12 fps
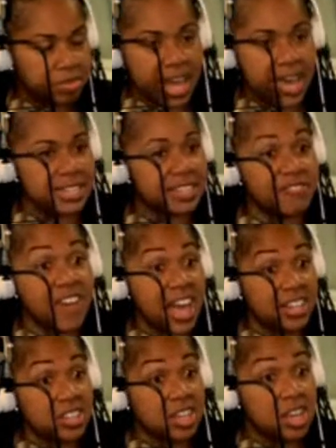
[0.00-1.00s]
That is a
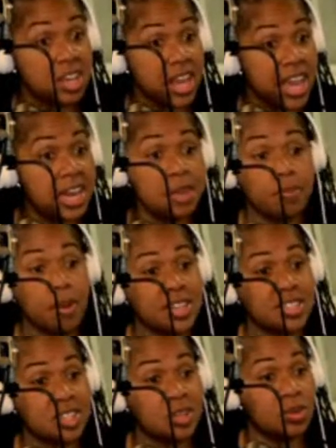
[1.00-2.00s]
fact. Any
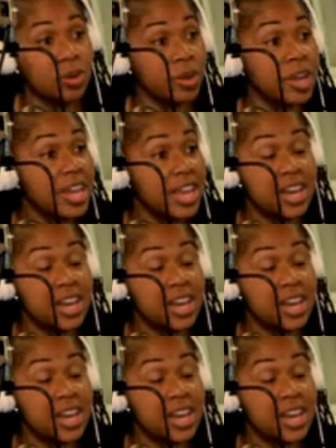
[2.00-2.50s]
prosecutor